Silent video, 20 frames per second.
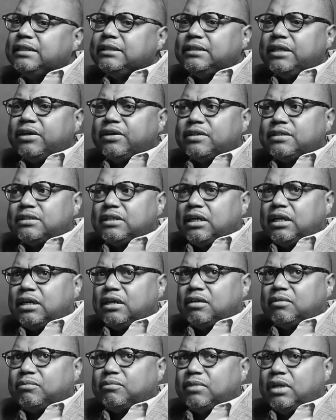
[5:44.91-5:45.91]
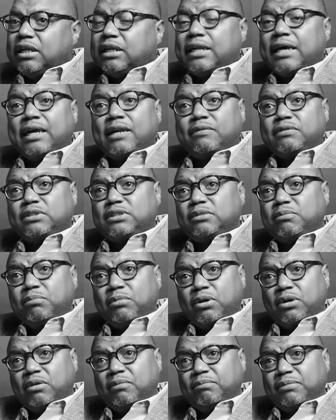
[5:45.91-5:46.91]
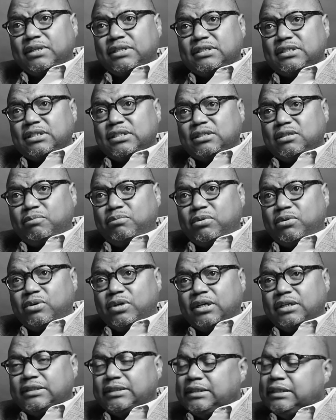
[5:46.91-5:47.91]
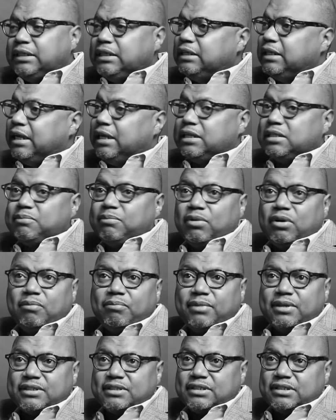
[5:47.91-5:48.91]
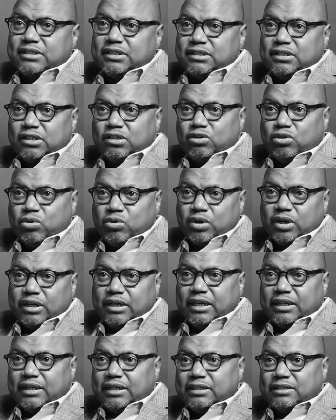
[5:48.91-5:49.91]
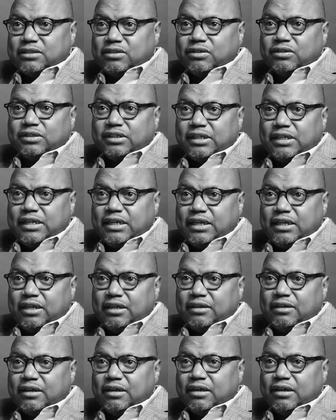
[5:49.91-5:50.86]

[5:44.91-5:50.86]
there's um, a lot of small business support. Uh, small businesses in Newark, and they certainly need,